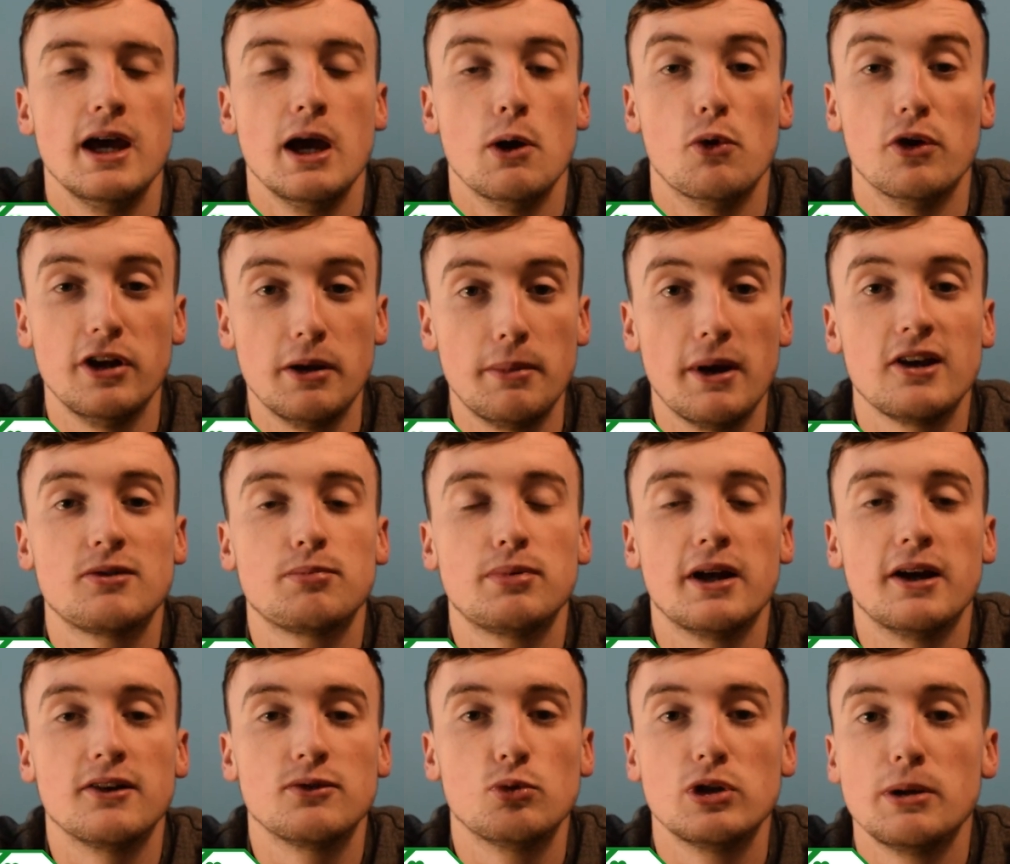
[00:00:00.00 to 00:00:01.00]
one of the best
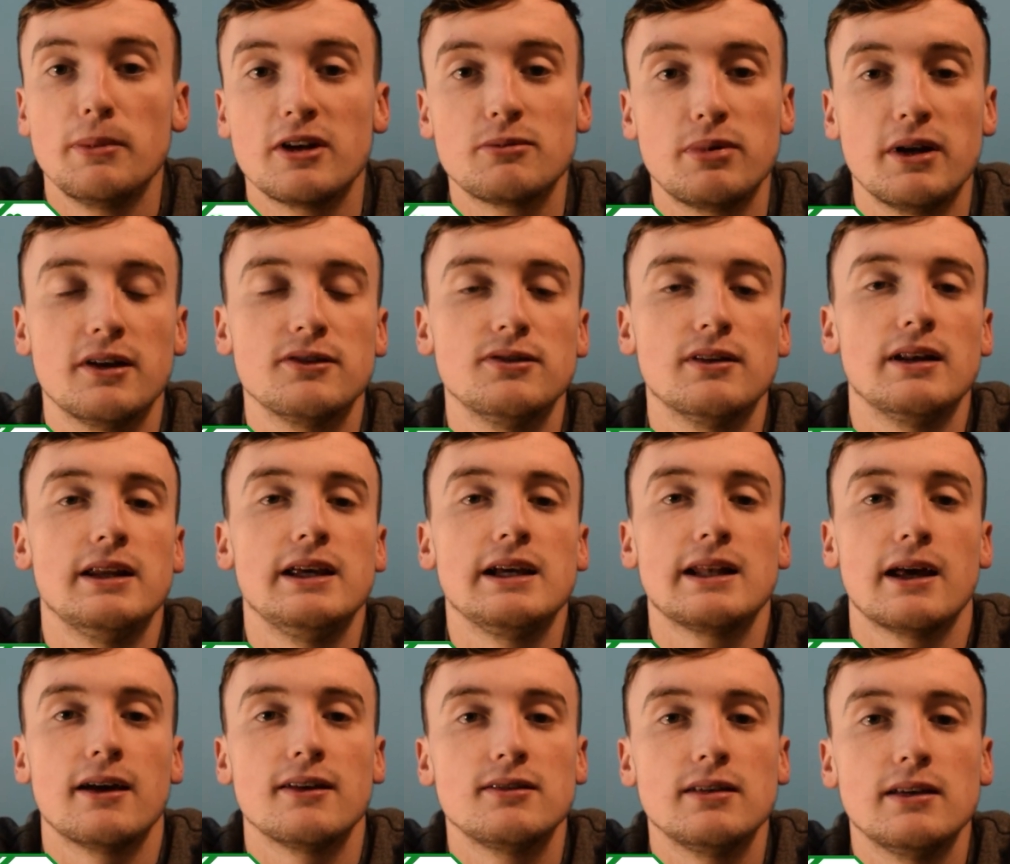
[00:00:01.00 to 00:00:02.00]
players in the league
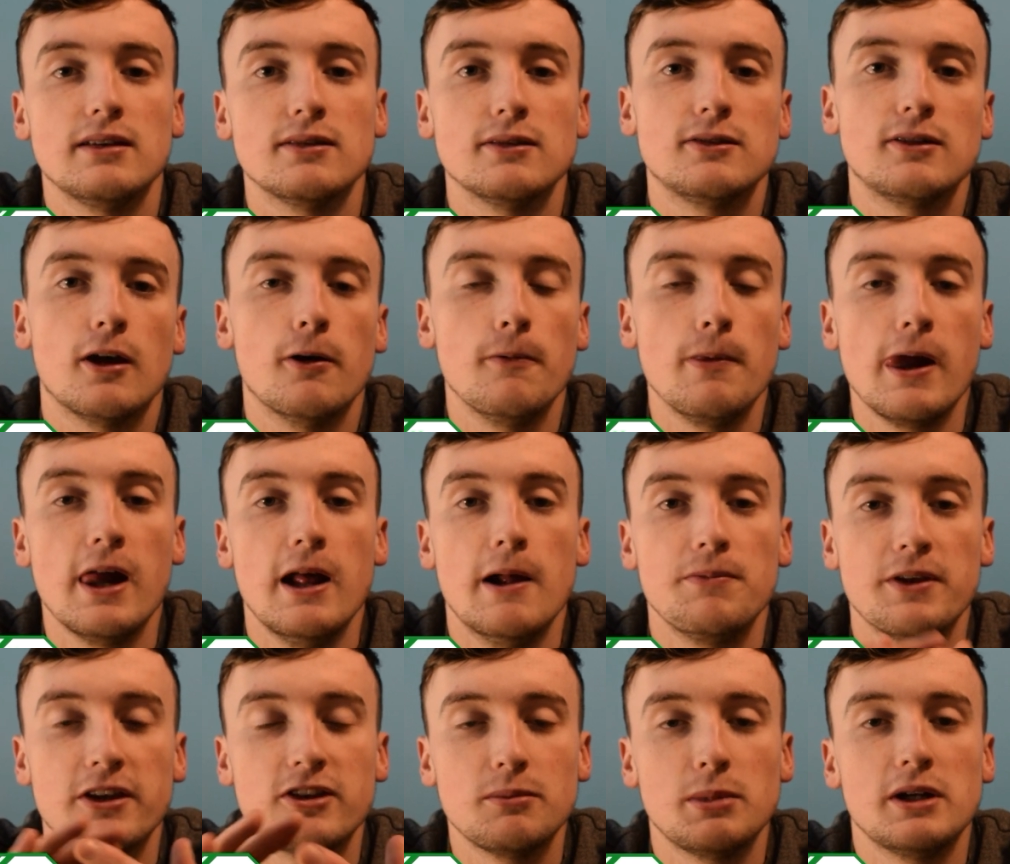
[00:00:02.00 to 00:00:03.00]
last season, so
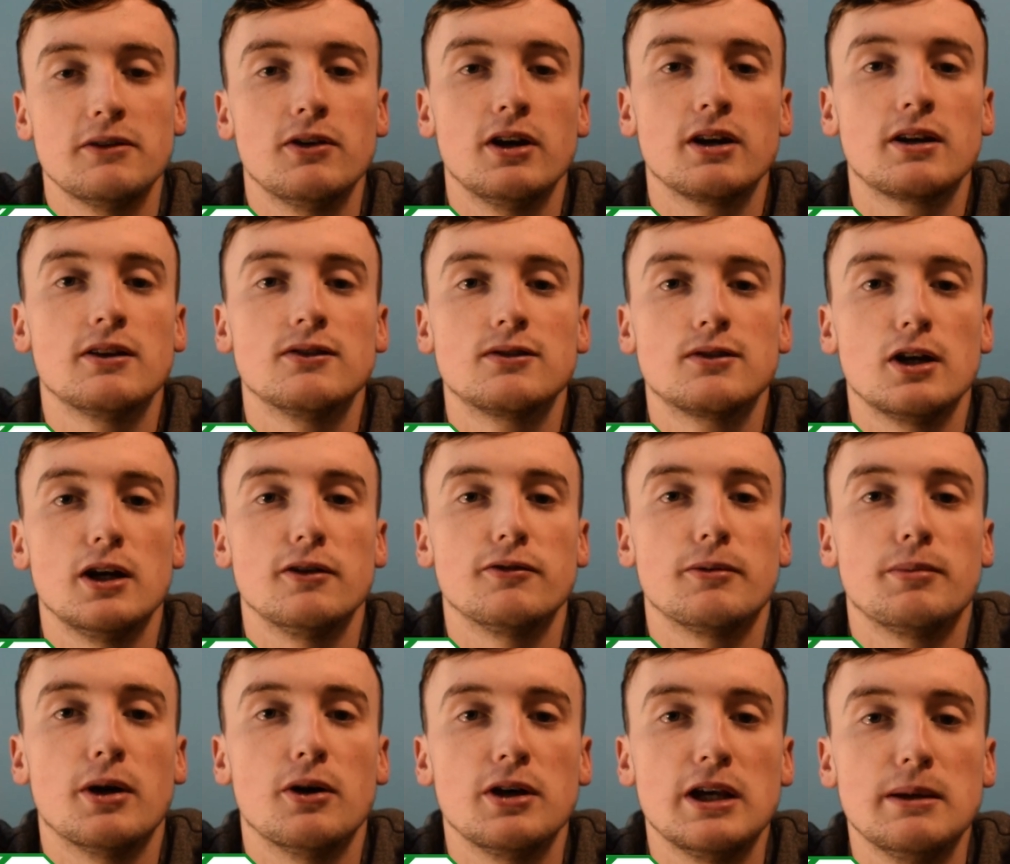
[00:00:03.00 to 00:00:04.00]
that's a bit of a concern for
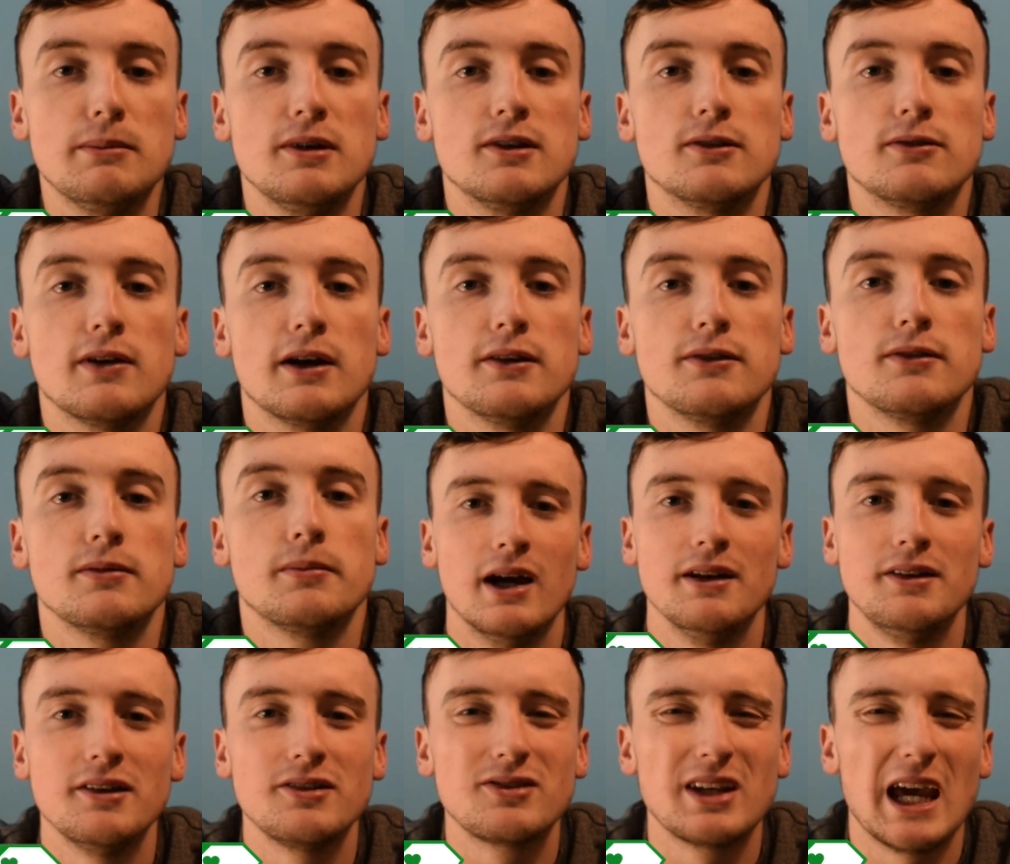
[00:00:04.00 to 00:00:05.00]
Bohemians fans.
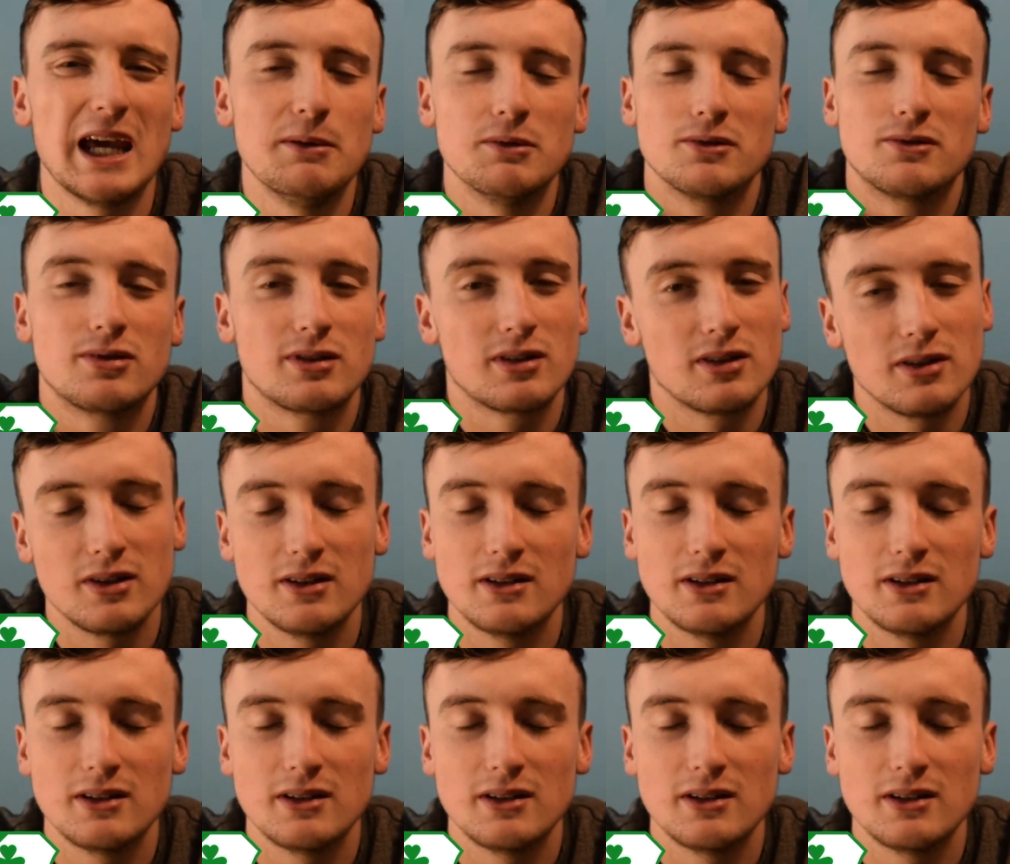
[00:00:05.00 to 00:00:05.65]
And this game was